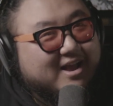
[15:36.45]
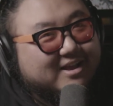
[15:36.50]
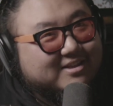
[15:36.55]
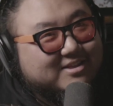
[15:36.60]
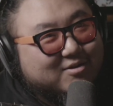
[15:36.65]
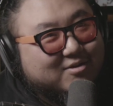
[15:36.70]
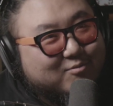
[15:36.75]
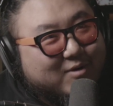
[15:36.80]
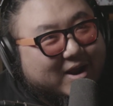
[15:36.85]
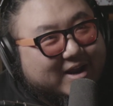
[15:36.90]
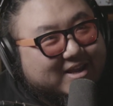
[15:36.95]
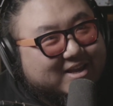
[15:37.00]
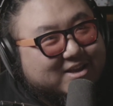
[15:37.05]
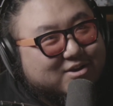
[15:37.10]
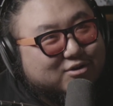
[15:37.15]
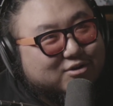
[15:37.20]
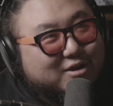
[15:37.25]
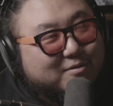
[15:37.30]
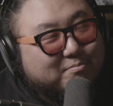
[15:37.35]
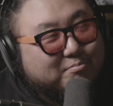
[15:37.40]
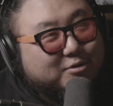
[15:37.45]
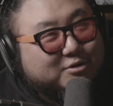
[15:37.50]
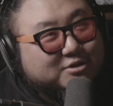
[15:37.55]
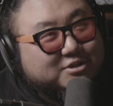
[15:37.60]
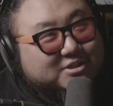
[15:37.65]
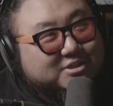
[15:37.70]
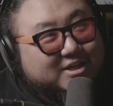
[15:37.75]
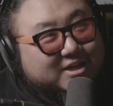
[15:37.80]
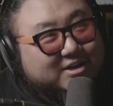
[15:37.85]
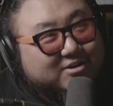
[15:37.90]
And then right here, they're
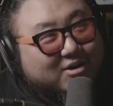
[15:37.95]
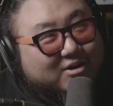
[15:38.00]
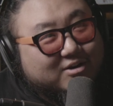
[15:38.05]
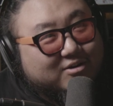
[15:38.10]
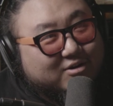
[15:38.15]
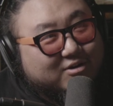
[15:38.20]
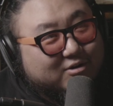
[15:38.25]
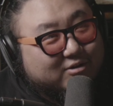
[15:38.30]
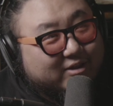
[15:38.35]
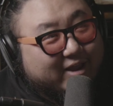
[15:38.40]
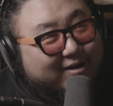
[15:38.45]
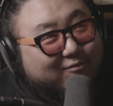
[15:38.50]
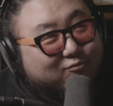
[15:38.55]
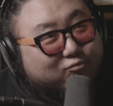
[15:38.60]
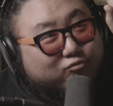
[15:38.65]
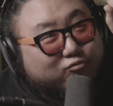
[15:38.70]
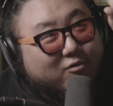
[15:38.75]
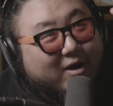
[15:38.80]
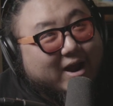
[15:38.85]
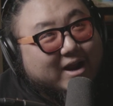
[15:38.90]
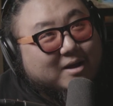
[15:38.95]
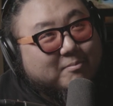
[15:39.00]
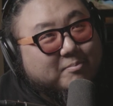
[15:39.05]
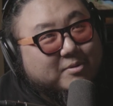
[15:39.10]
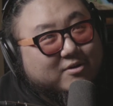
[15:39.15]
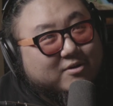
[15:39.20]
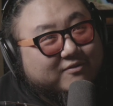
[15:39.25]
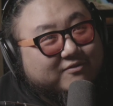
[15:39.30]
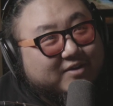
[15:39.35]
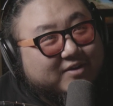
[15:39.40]
pushed in on her, like, right
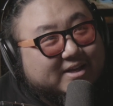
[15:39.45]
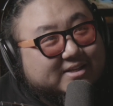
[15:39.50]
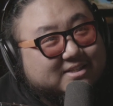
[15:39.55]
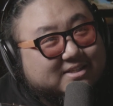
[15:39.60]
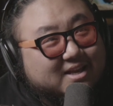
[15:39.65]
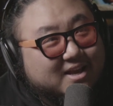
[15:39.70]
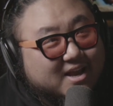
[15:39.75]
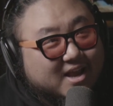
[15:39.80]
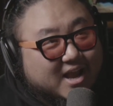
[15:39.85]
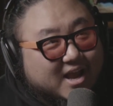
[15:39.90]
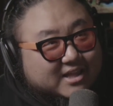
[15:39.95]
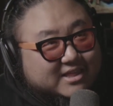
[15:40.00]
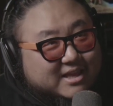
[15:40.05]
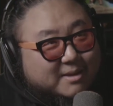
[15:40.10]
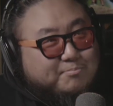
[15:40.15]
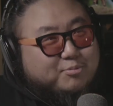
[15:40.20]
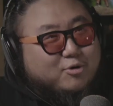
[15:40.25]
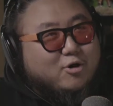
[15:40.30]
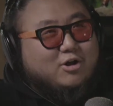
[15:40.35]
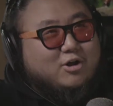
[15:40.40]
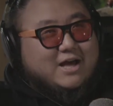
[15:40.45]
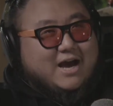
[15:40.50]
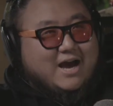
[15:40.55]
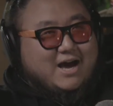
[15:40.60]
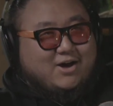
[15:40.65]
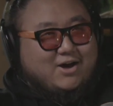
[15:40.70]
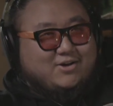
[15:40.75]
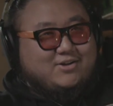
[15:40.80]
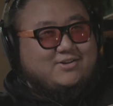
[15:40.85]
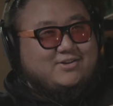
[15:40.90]
up in her face, and they pull
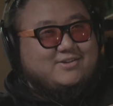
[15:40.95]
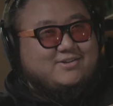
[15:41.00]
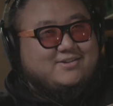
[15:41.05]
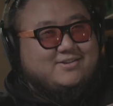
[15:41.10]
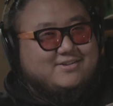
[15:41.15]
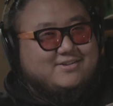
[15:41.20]
out.